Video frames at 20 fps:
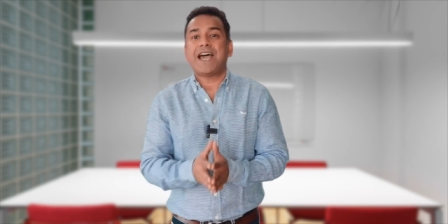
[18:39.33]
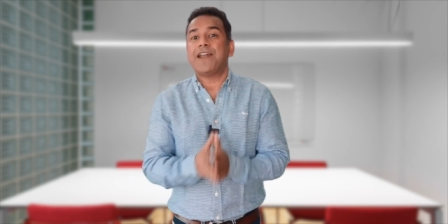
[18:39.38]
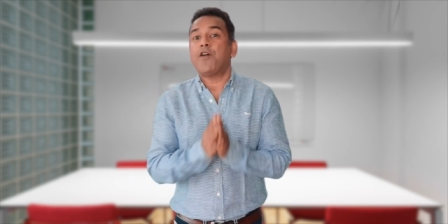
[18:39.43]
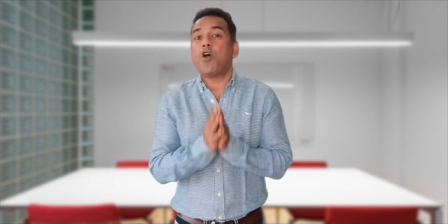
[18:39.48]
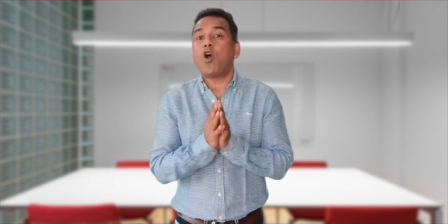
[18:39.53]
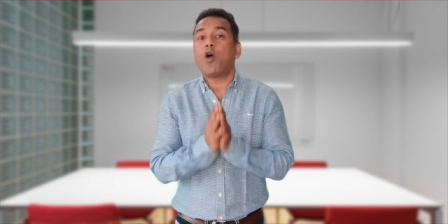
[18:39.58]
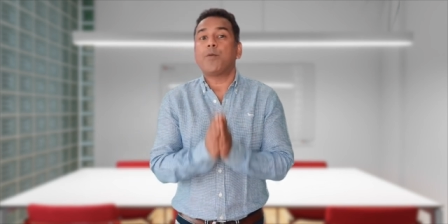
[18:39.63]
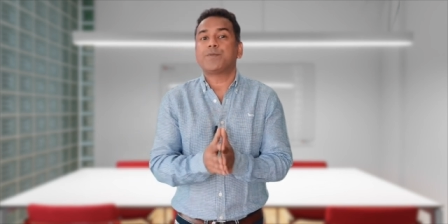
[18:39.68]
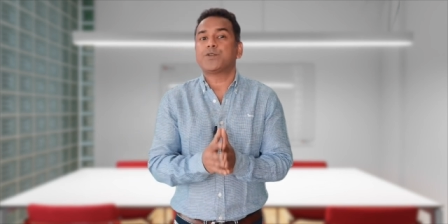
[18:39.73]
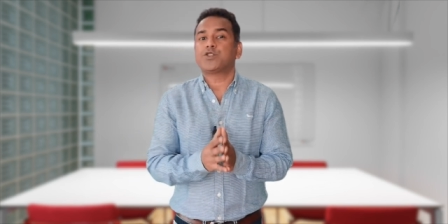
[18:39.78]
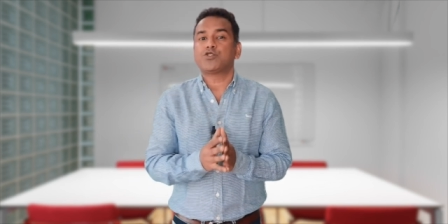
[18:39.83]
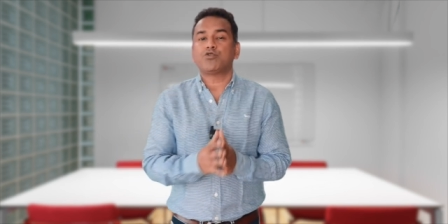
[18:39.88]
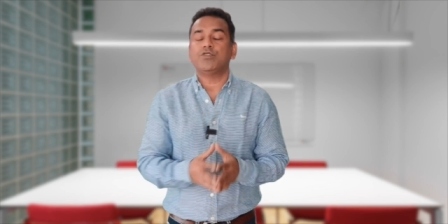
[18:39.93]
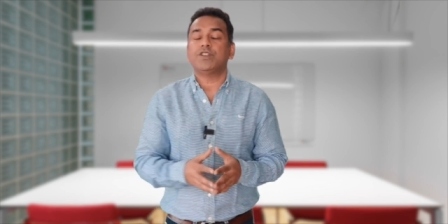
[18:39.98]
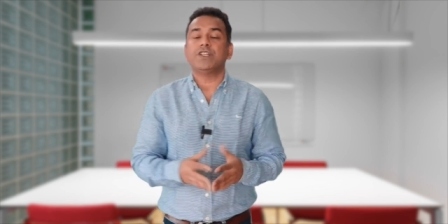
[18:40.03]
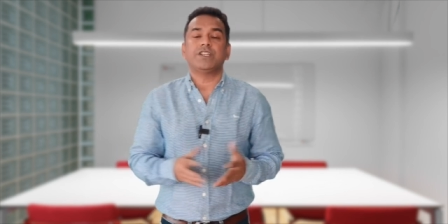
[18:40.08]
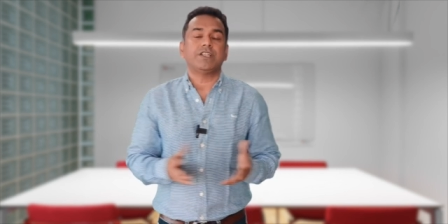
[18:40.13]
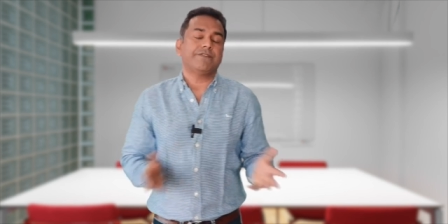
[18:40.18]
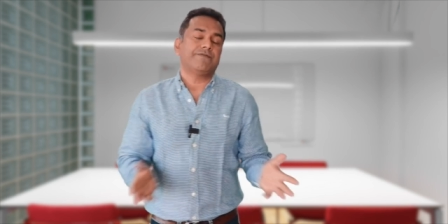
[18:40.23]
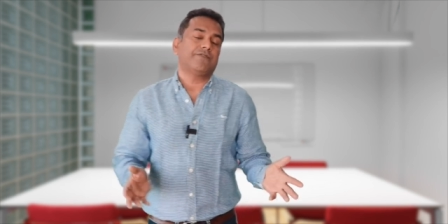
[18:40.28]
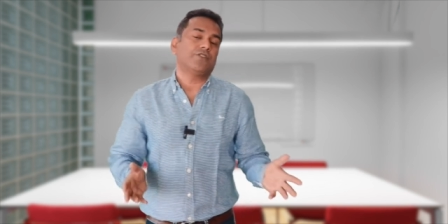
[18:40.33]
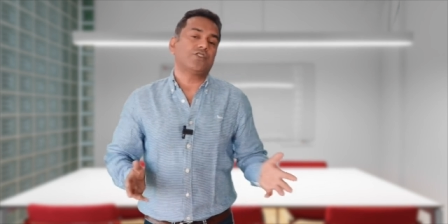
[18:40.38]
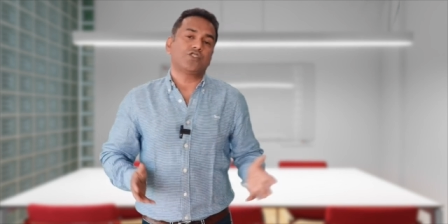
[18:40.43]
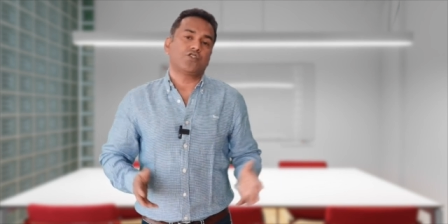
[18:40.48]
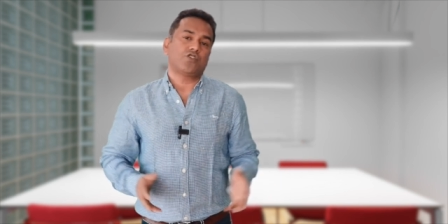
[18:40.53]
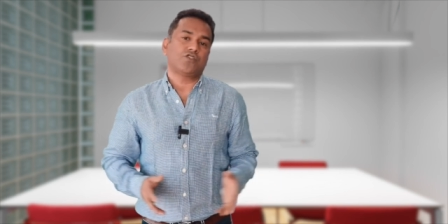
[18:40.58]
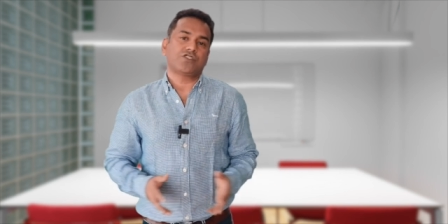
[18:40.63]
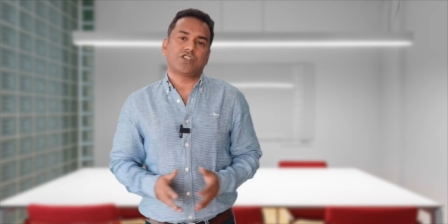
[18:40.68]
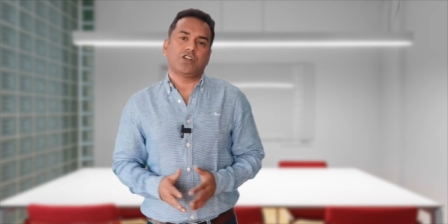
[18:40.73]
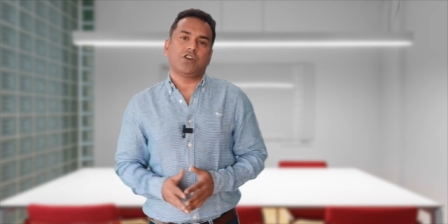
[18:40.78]
an opportunity for
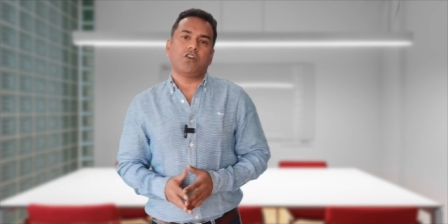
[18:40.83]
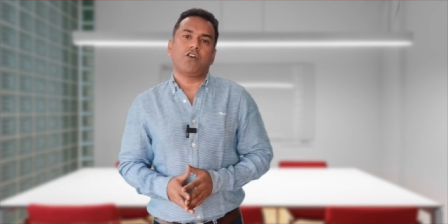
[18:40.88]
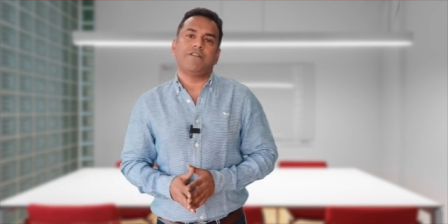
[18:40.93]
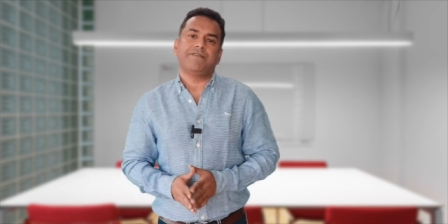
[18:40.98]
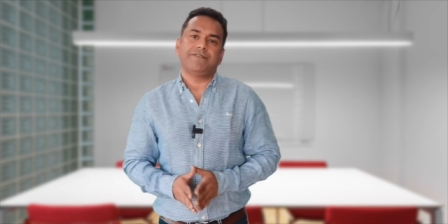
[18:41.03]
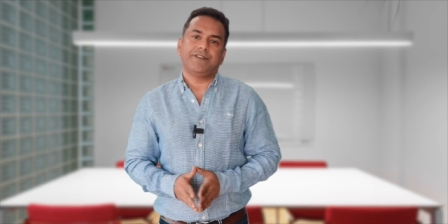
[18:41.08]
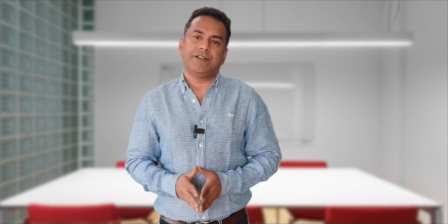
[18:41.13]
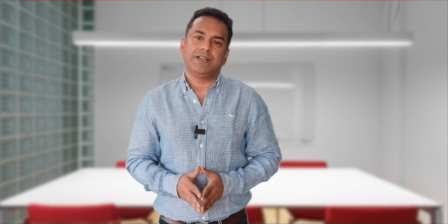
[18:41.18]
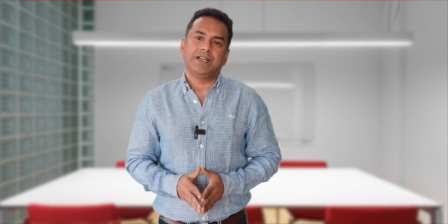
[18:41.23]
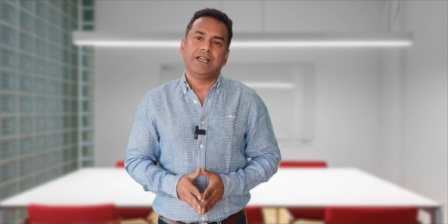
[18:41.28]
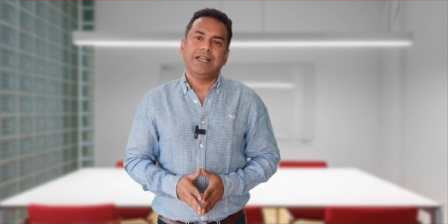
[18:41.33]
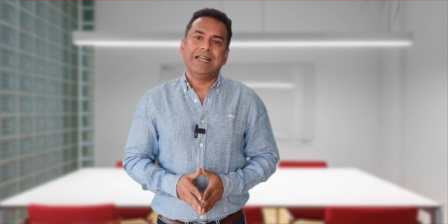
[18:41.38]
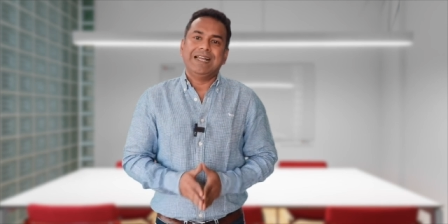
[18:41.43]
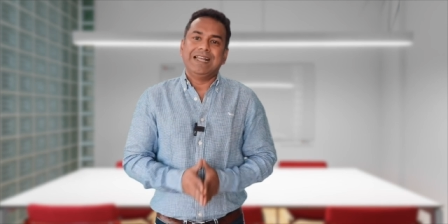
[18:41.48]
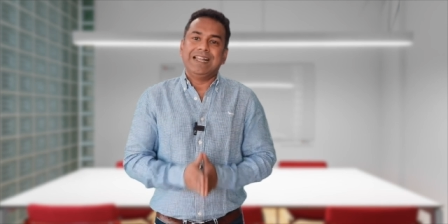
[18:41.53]
social loafing.